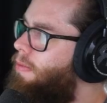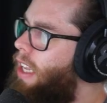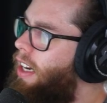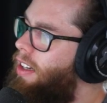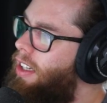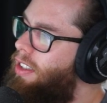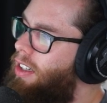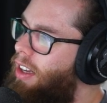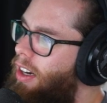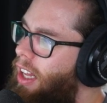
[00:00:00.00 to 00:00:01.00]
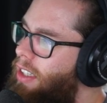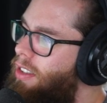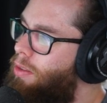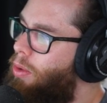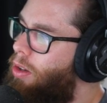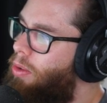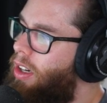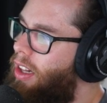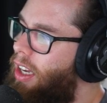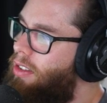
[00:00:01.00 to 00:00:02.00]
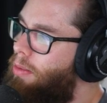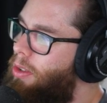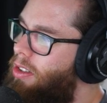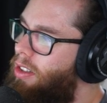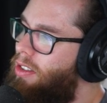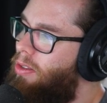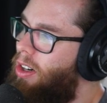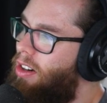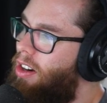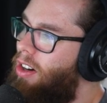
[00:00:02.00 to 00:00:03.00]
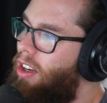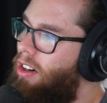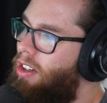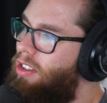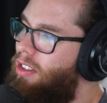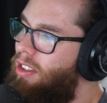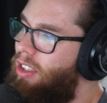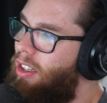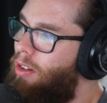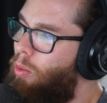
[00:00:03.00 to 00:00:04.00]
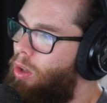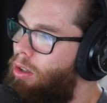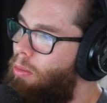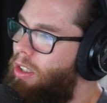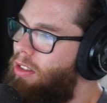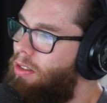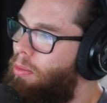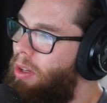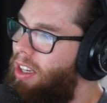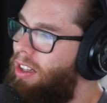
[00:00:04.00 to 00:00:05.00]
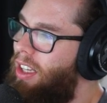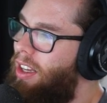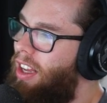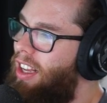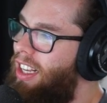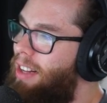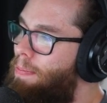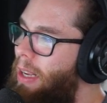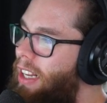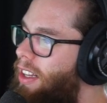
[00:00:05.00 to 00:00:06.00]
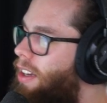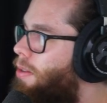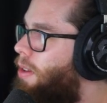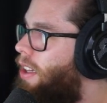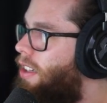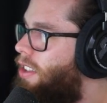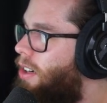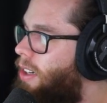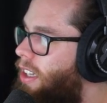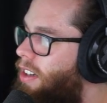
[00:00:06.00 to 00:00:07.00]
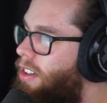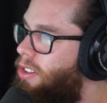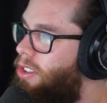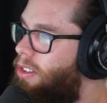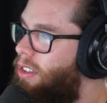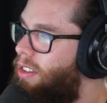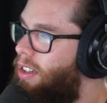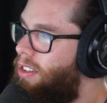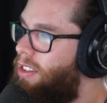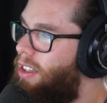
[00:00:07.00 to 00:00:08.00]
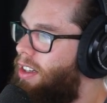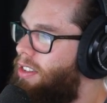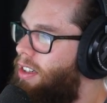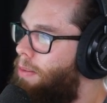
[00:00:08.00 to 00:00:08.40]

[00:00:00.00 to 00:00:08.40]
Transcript: In addition to Connections one oh one Classroom, students were, are encouraged to attend Group, which is a weekly meeting with Jodi and other students to discuss in a